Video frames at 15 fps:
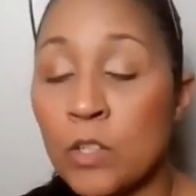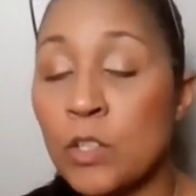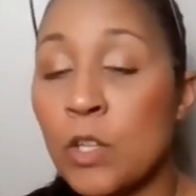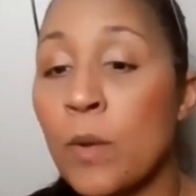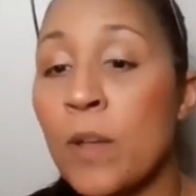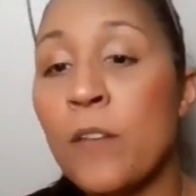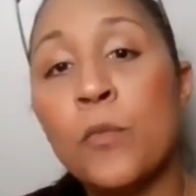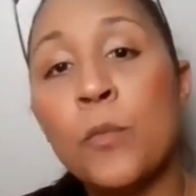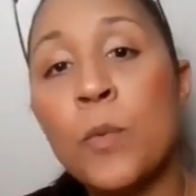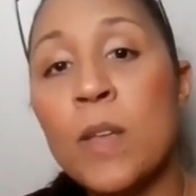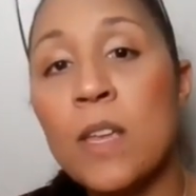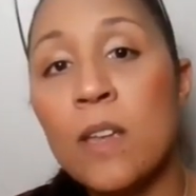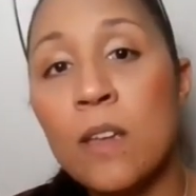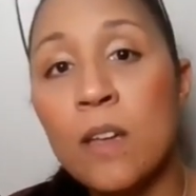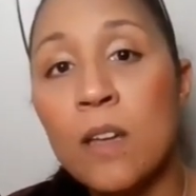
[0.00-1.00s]
So if
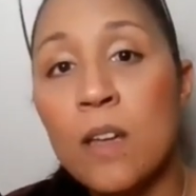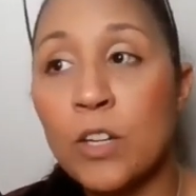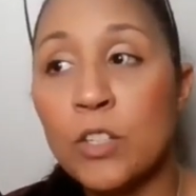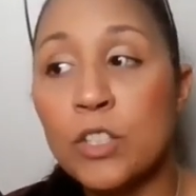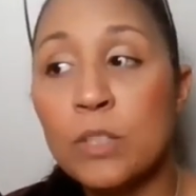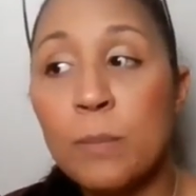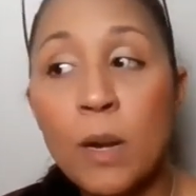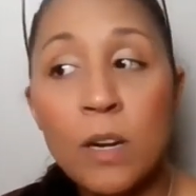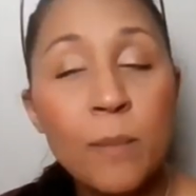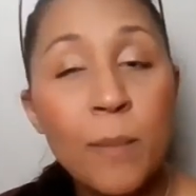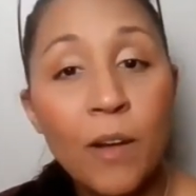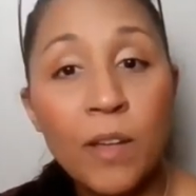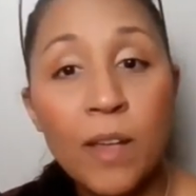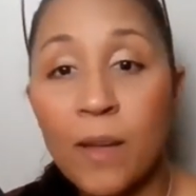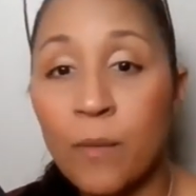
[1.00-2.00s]
we are smart
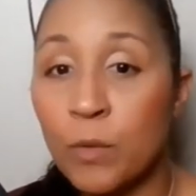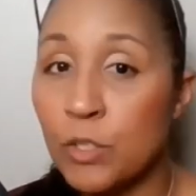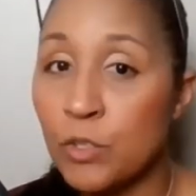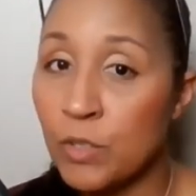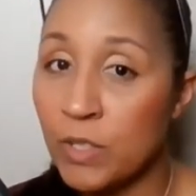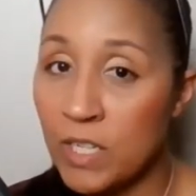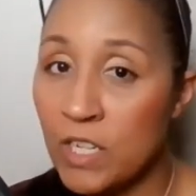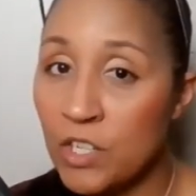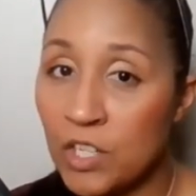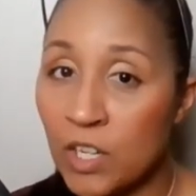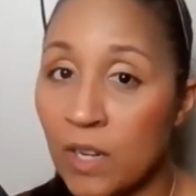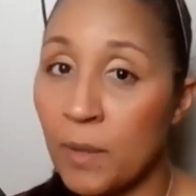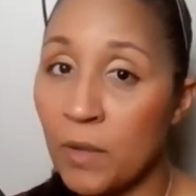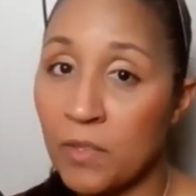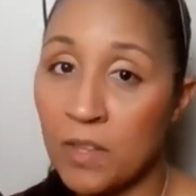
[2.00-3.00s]
about it and we're
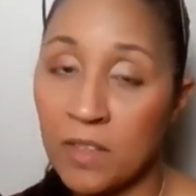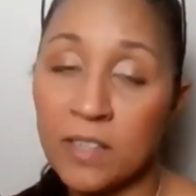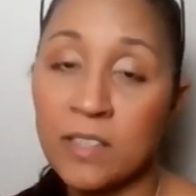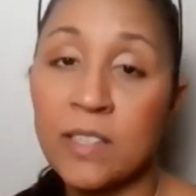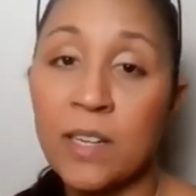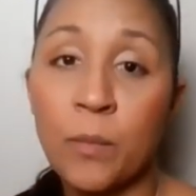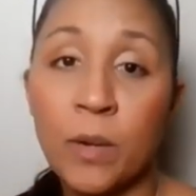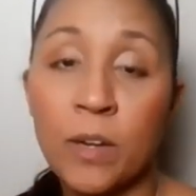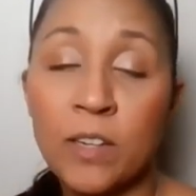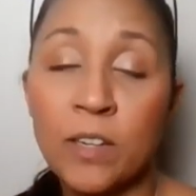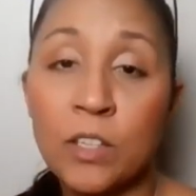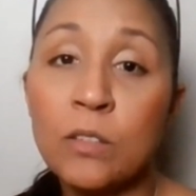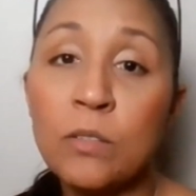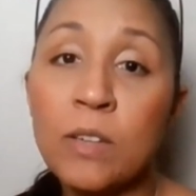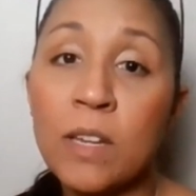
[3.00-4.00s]
strategic about the things that we're
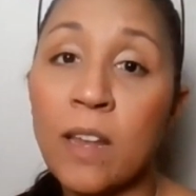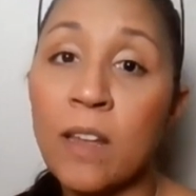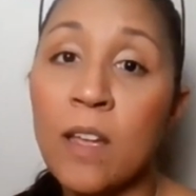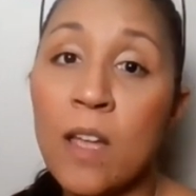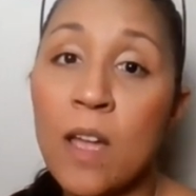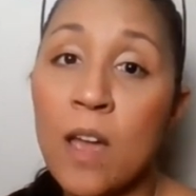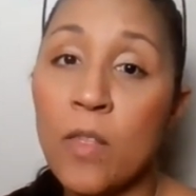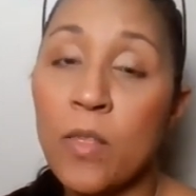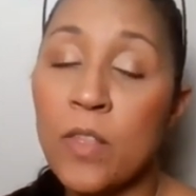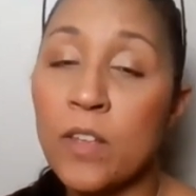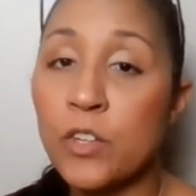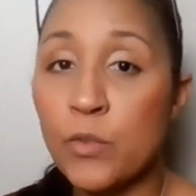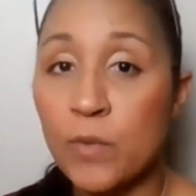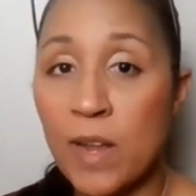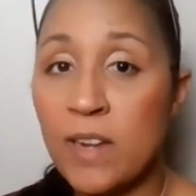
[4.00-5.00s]
including,
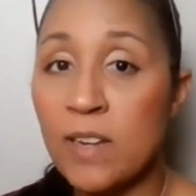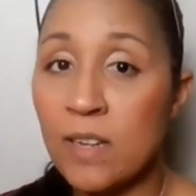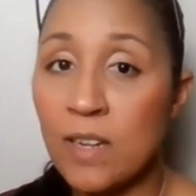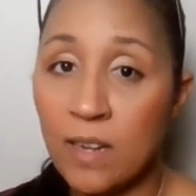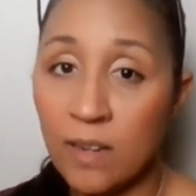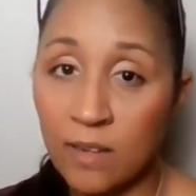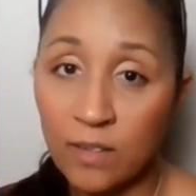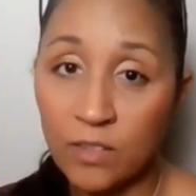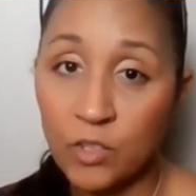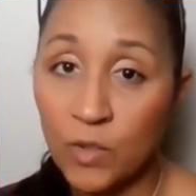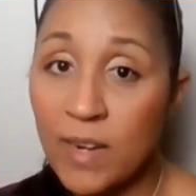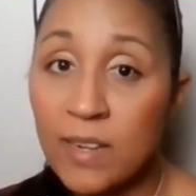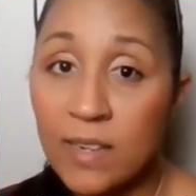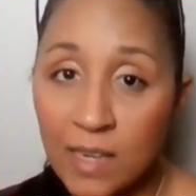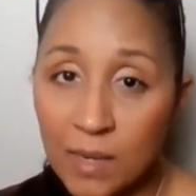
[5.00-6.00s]
the
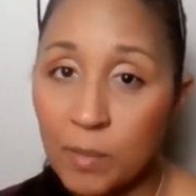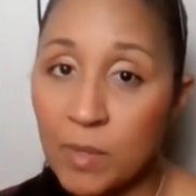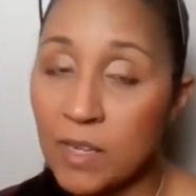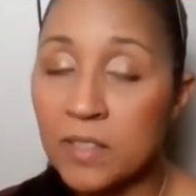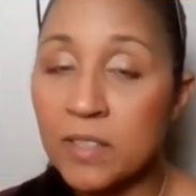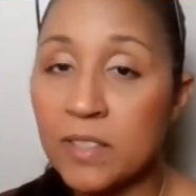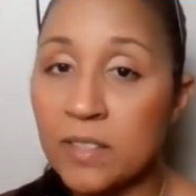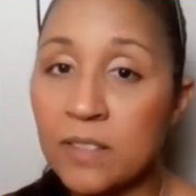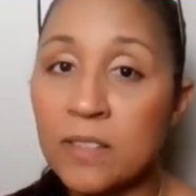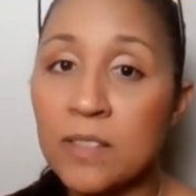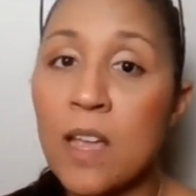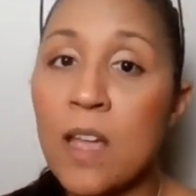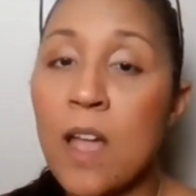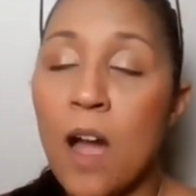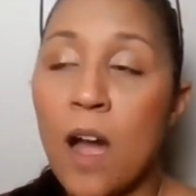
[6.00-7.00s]
trendy
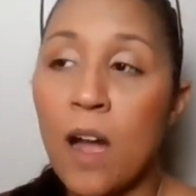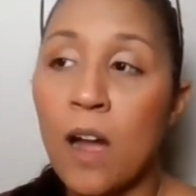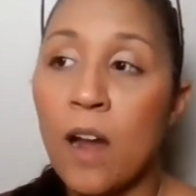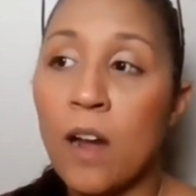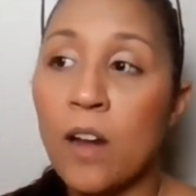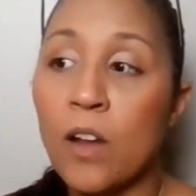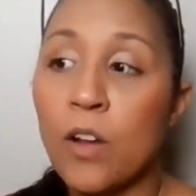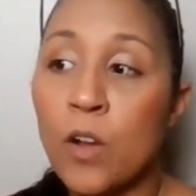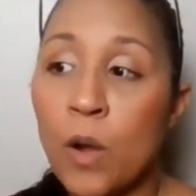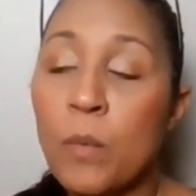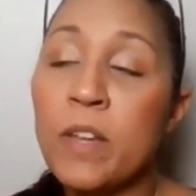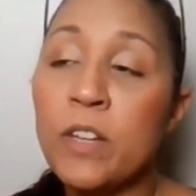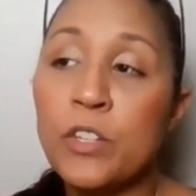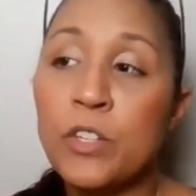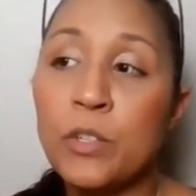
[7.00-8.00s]
pieces are
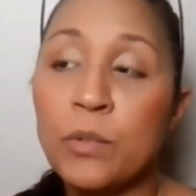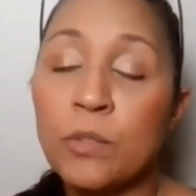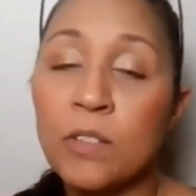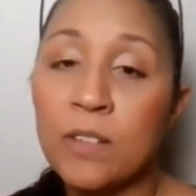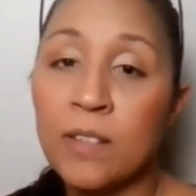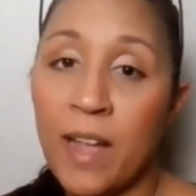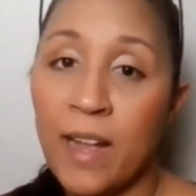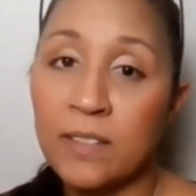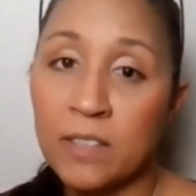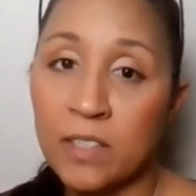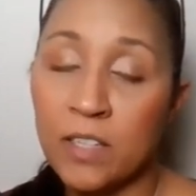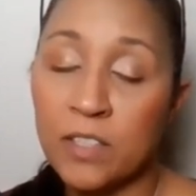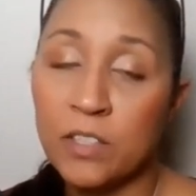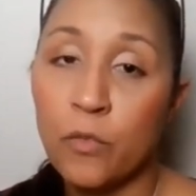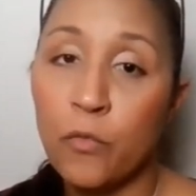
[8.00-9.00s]
going to last
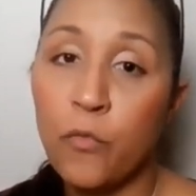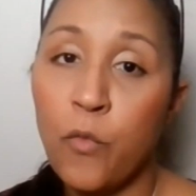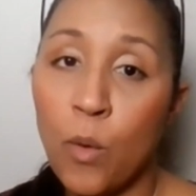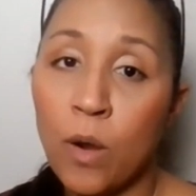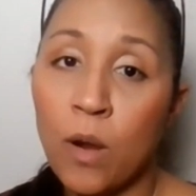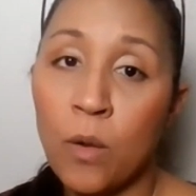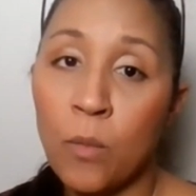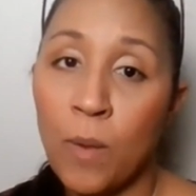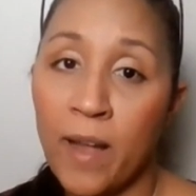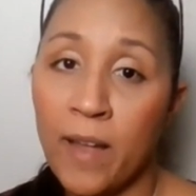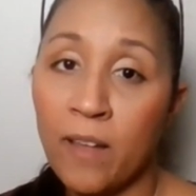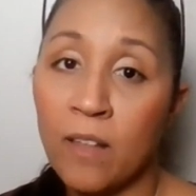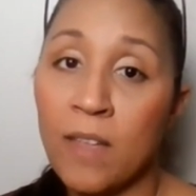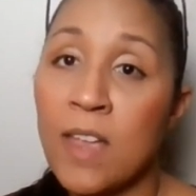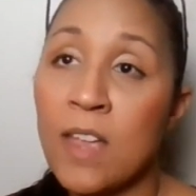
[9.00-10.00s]
us for a
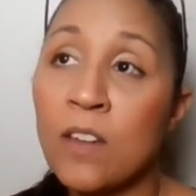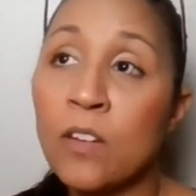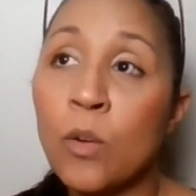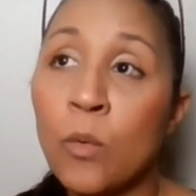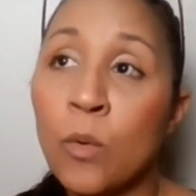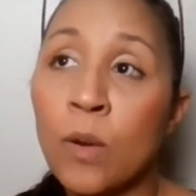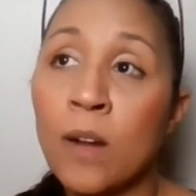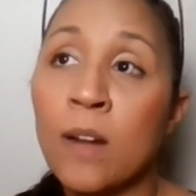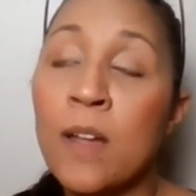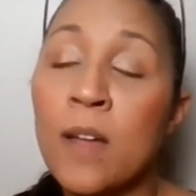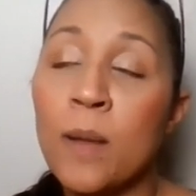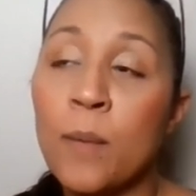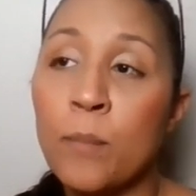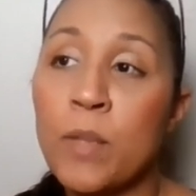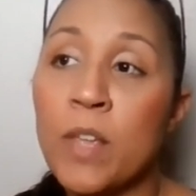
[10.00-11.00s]
while and or
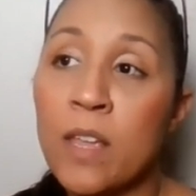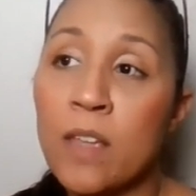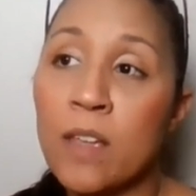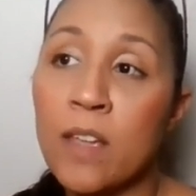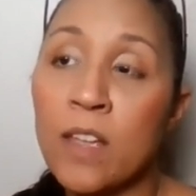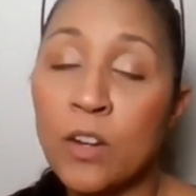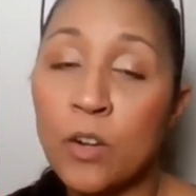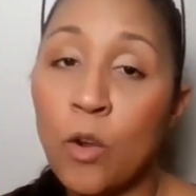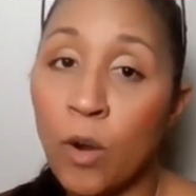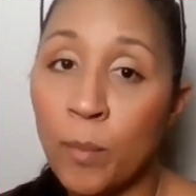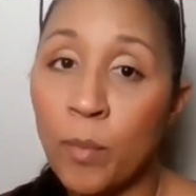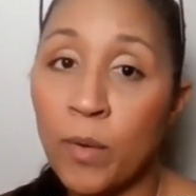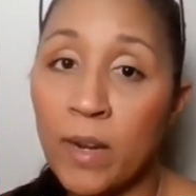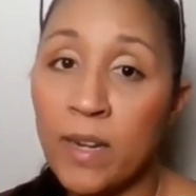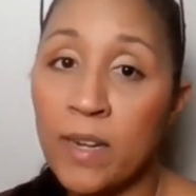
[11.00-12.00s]
be
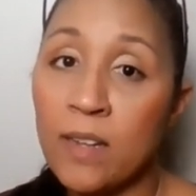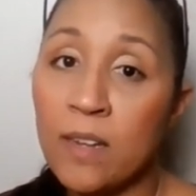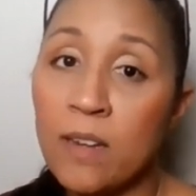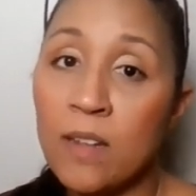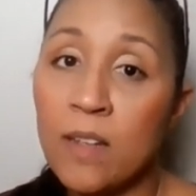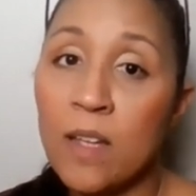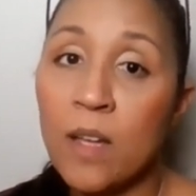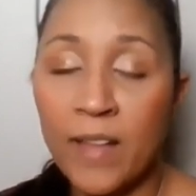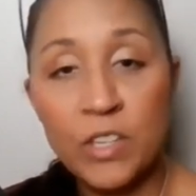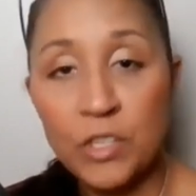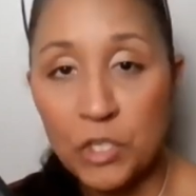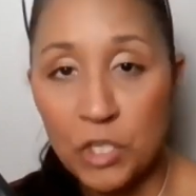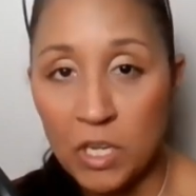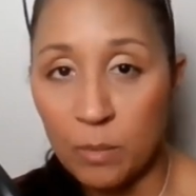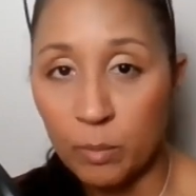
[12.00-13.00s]
incorporated on the
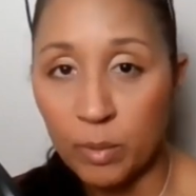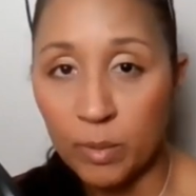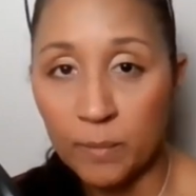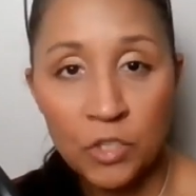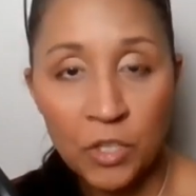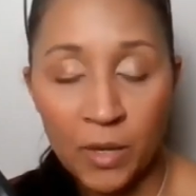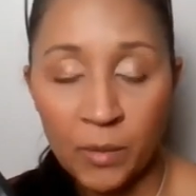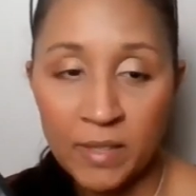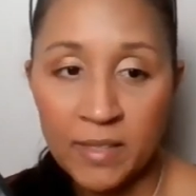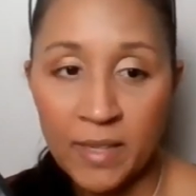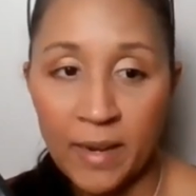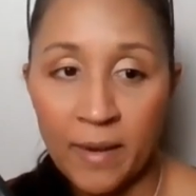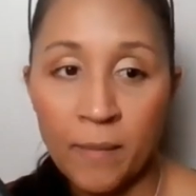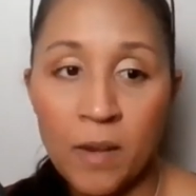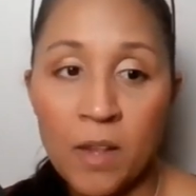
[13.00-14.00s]
cheap, shall we
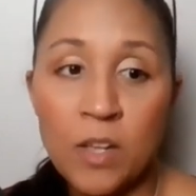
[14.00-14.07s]
say.